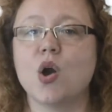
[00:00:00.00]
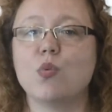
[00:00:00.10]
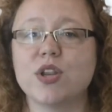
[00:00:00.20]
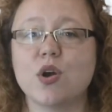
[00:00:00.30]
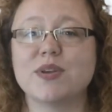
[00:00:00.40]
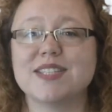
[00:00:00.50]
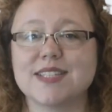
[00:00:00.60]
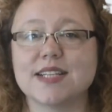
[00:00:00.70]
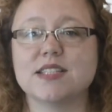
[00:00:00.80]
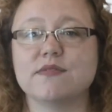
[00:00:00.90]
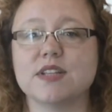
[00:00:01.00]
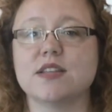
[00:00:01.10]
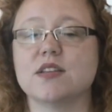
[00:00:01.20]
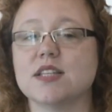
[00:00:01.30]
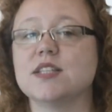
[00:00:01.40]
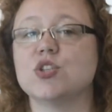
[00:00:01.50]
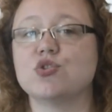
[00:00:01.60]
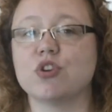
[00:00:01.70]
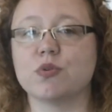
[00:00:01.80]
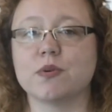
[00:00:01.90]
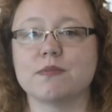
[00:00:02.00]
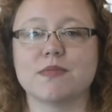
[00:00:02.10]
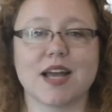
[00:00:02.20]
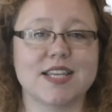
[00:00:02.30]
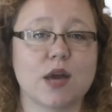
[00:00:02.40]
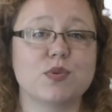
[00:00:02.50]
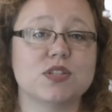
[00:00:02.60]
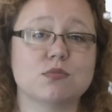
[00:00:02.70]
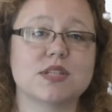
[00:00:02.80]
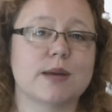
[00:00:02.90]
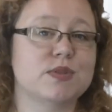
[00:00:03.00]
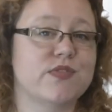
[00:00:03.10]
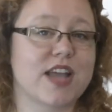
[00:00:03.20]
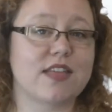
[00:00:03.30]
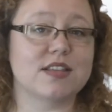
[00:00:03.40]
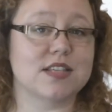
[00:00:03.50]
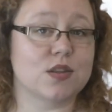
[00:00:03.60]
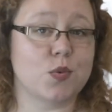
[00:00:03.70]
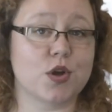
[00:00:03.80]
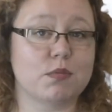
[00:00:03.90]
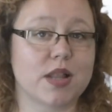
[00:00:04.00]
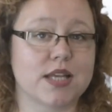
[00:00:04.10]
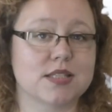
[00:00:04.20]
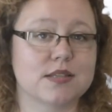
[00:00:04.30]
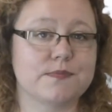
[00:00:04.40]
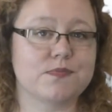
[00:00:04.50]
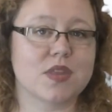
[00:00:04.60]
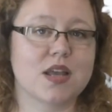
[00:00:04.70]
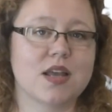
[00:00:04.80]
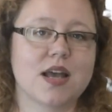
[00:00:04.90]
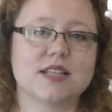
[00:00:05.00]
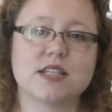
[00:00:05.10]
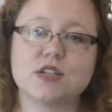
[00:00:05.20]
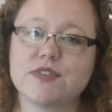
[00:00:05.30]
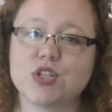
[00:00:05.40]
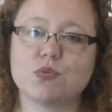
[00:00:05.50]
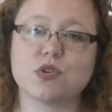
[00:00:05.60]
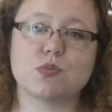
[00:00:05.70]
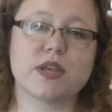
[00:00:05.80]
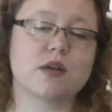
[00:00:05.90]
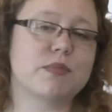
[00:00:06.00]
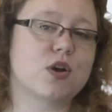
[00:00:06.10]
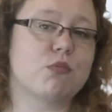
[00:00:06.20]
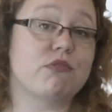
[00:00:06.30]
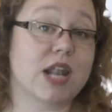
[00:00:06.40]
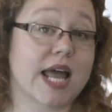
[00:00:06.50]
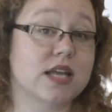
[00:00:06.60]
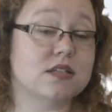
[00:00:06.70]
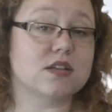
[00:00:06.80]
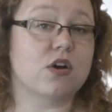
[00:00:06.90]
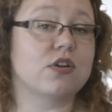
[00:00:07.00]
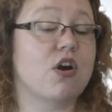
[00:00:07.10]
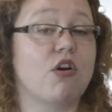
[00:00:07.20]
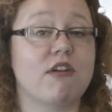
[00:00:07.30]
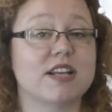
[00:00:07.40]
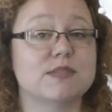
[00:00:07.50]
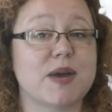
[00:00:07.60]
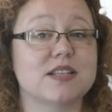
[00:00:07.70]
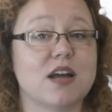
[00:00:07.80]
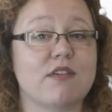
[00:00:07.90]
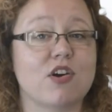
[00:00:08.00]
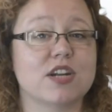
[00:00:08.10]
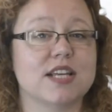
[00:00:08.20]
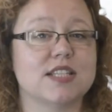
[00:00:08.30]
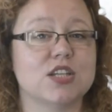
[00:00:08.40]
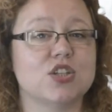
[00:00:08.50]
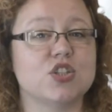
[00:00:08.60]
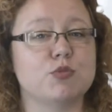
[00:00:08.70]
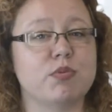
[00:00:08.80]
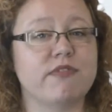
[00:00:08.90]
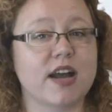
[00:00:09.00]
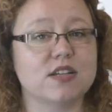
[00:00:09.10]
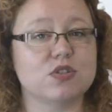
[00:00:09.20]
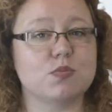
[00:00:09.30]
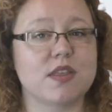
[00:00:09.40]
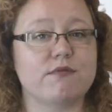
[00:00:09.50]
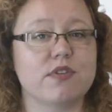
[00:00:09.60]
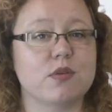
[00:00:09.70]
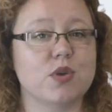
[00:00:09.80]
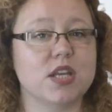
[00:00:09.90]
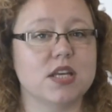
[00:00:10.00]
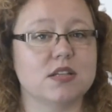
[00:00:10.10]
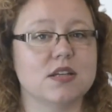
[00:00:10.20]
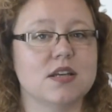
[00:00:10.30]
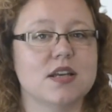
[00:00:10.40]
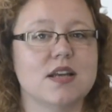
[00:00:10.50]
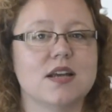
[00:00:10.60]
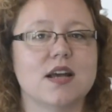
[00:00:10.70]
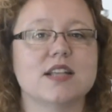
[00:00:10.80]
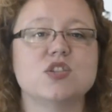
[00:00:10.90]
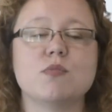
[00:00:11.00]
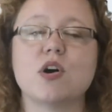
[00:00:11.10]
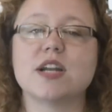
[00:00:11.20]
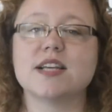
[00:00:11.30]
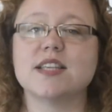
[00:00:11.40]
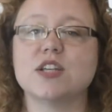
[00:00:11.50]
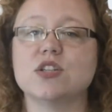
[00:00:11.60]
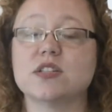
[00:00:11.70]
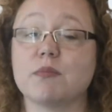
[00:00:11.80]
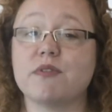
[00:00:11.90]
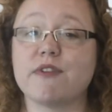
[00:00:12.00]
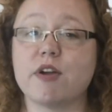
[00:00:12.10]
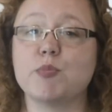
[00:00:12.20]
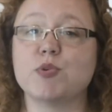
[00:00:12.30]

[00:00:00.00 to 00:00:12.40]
We know instinctively that this is true, and yet we sometimes forget this in the workplace. As individuals, we can become reliant on or expect our organisations to provide us with everything we need. And some organisations can be very